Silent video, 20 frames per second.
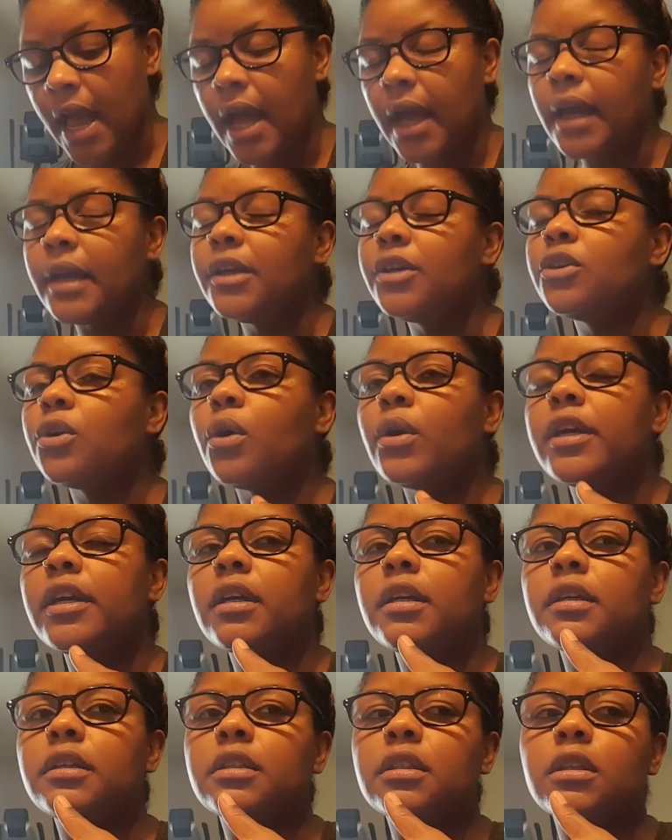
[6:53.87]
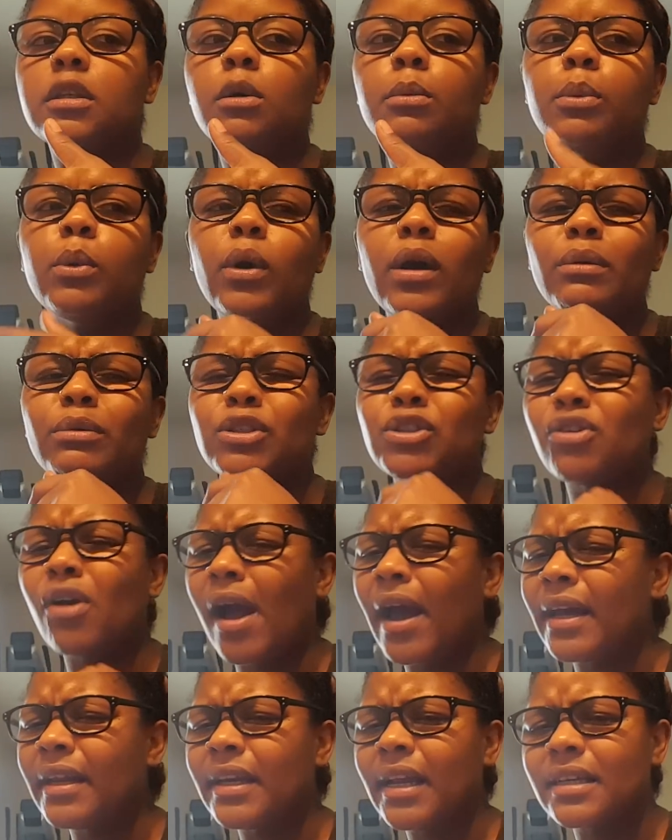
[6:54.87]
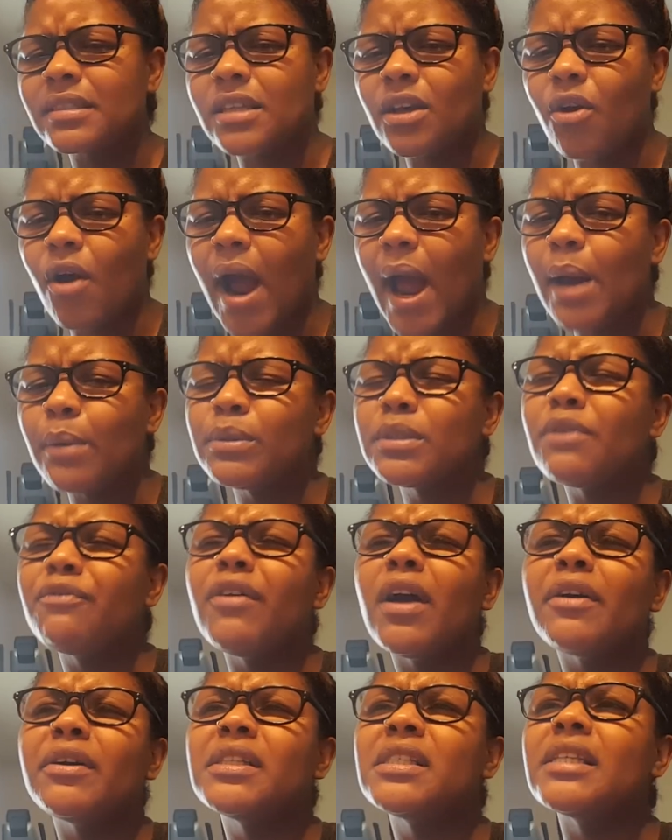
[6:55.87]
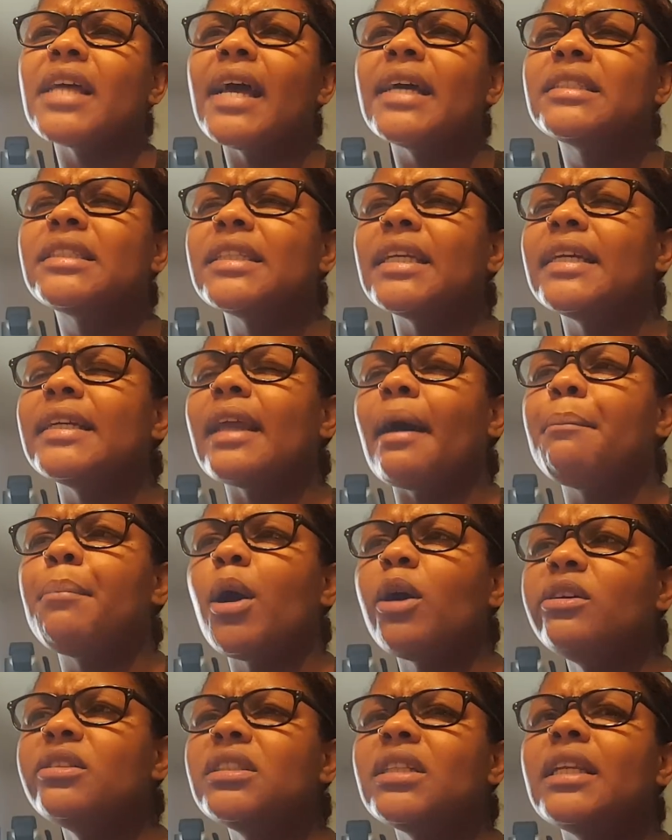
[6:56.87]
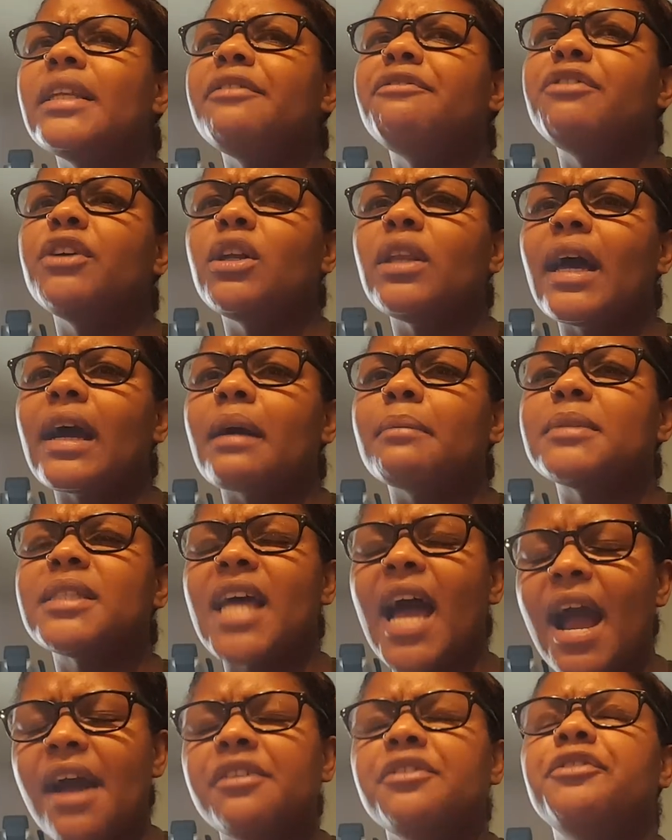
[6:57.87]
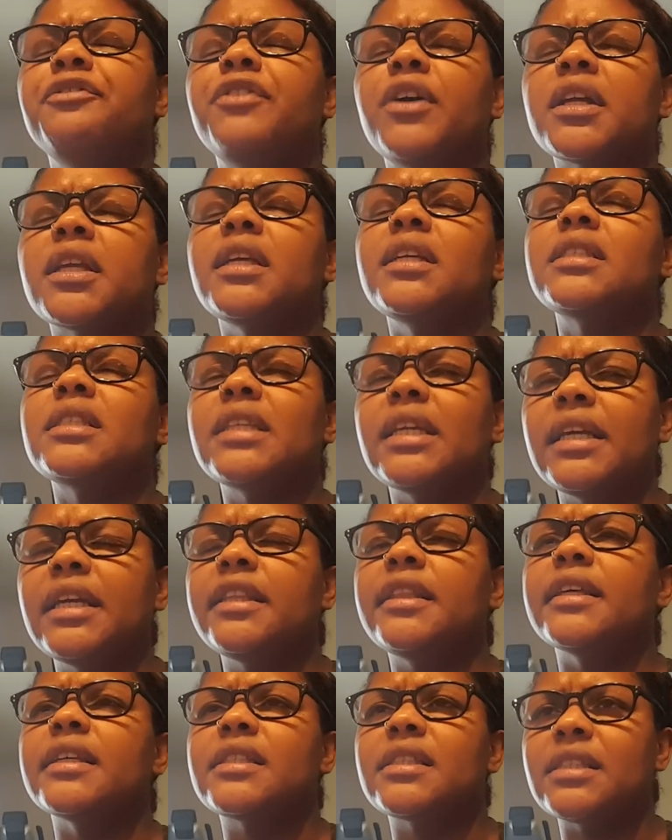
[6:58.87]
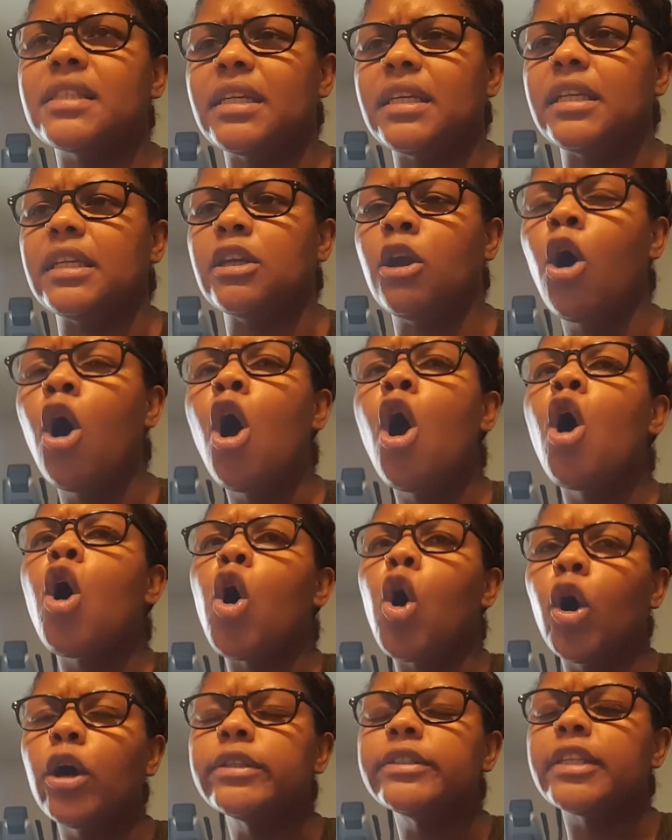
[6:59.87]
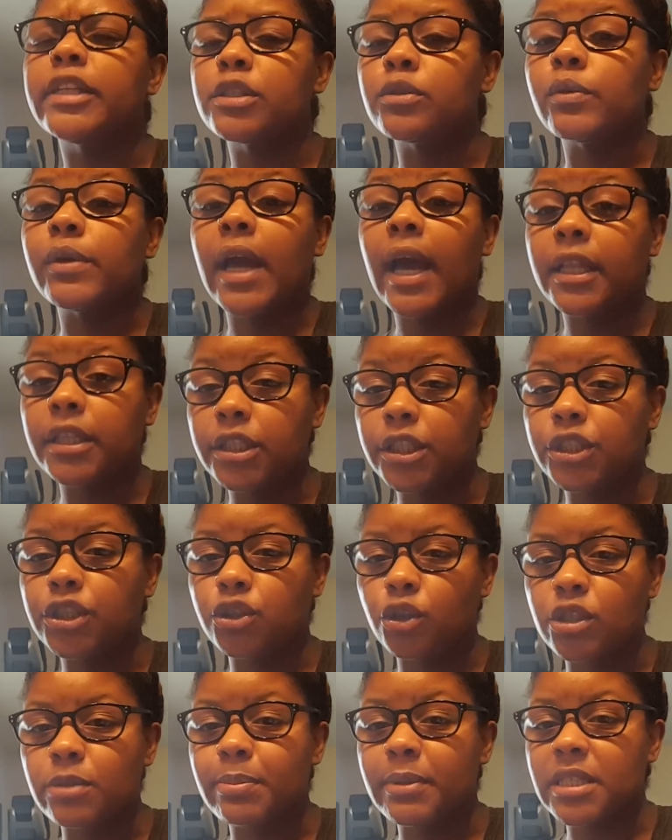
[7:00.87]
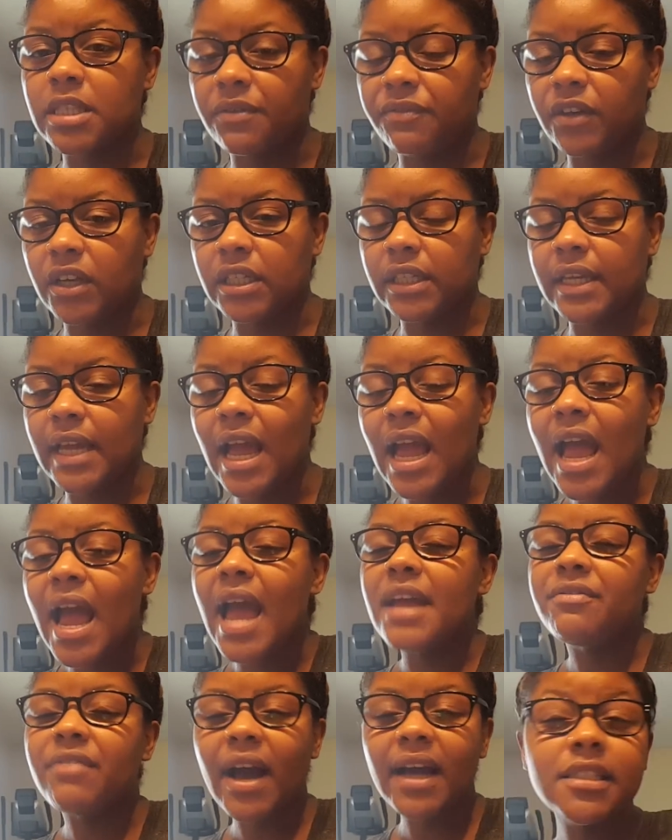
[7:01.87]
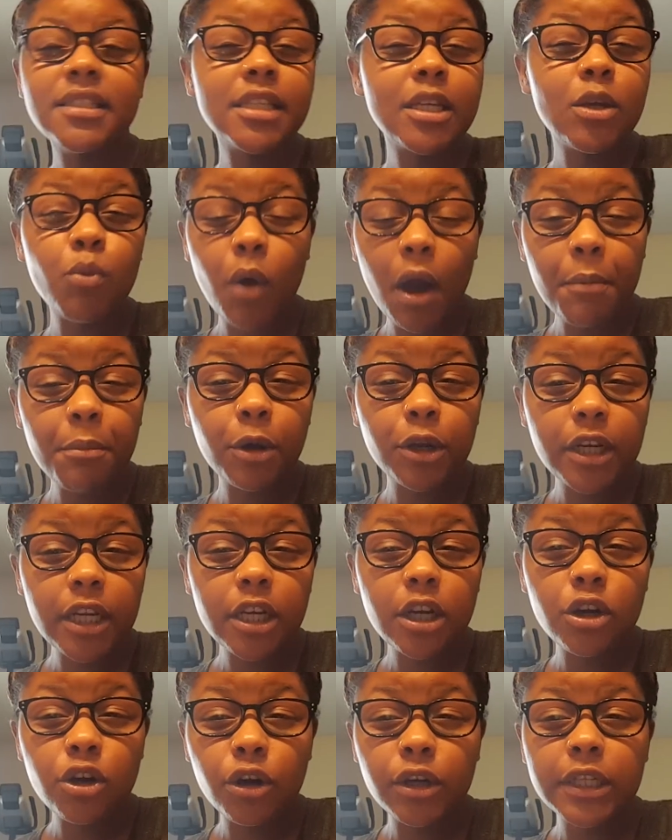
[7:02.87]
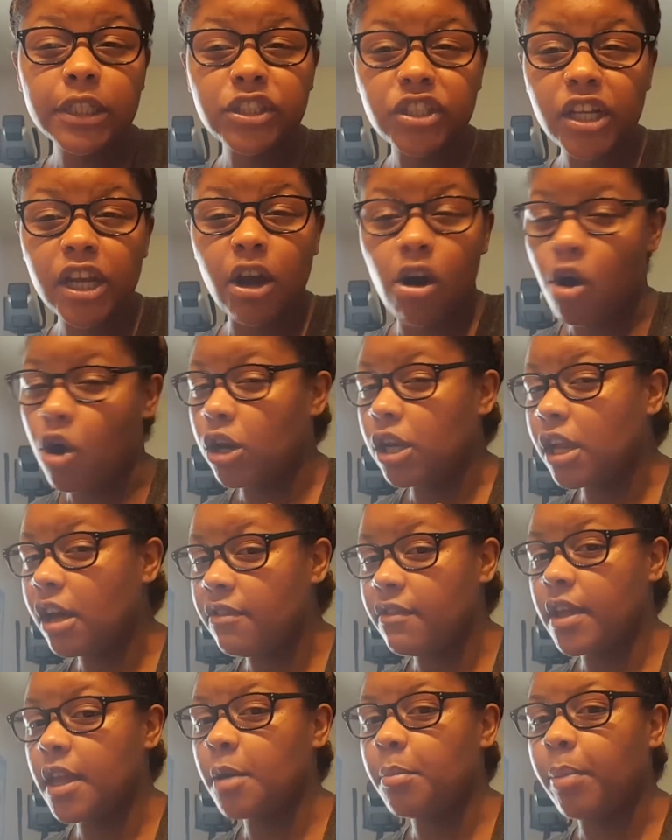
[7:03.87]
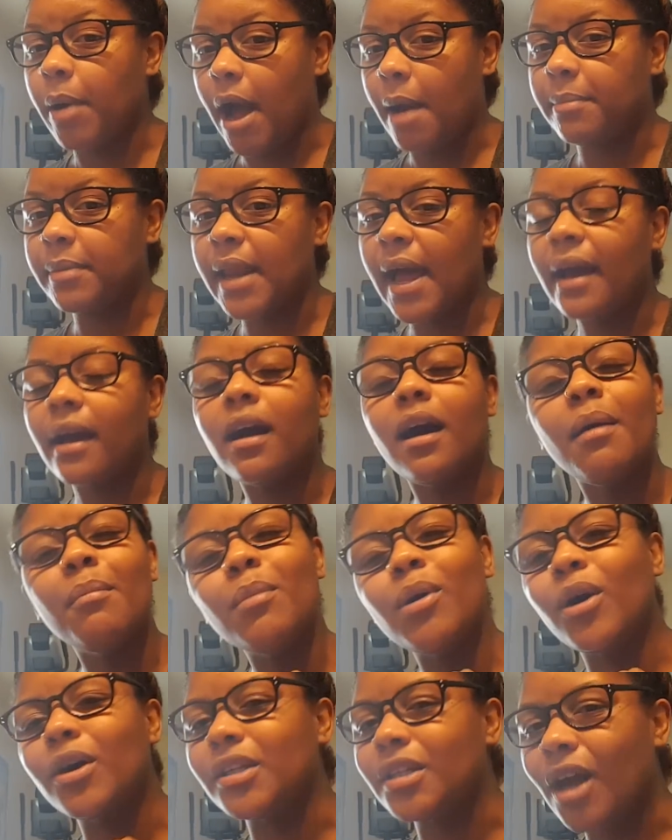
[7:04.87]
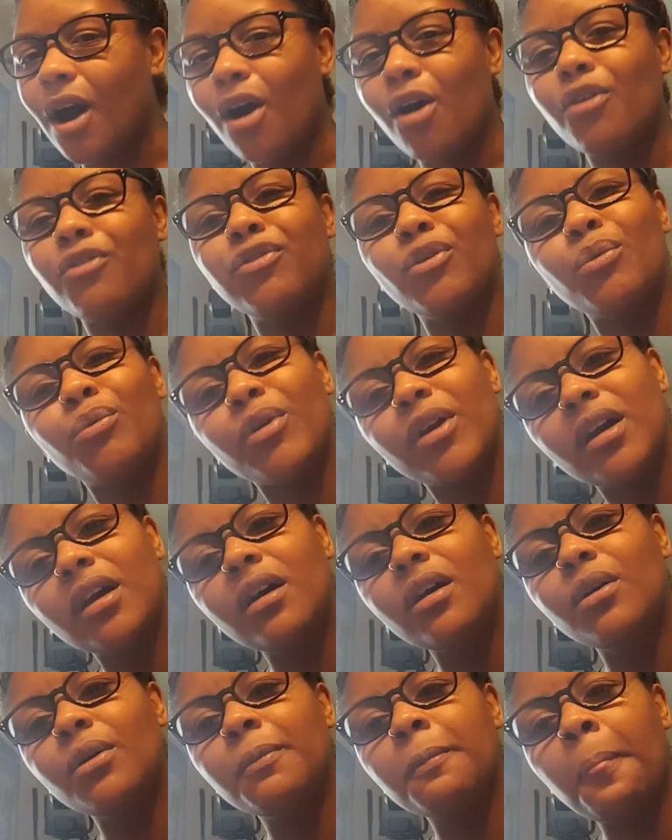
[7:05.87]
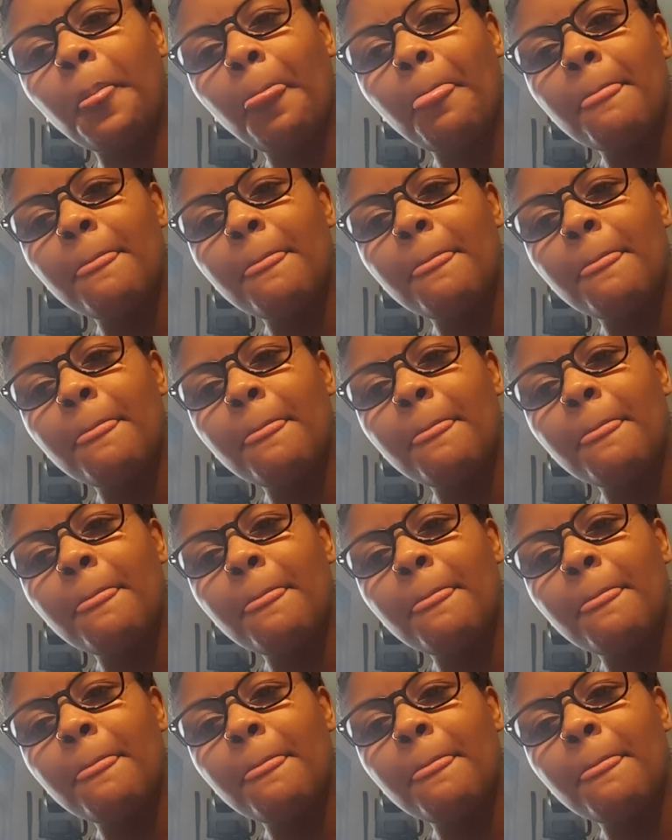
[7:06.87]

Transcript: And the little boy was trying not to cry. It was a very sad scene. I personally feel like I'm tired of fucking seeing this scene on this reality show specifically. If see one more nigga go to jail on Love and Hip Hop, like, come on, y'all, for real?